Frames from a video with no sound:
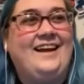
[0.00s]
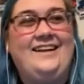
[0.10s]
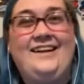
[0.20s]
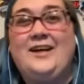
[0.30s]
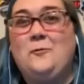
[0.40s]
a
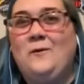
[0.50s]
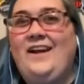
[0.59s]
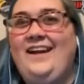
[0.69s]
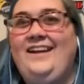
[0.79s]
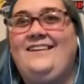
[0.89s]
Nick
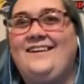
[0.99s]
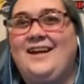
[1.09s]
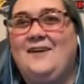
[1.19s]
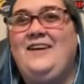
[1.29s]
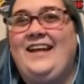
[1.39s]
Wayne
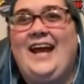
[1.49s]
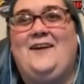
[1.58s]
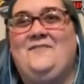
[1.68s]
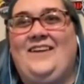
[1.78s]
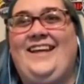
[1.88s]
coming
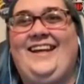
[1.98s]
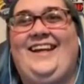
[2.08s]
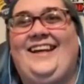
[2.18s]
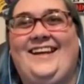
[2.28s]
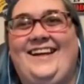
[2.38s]
at me. Oh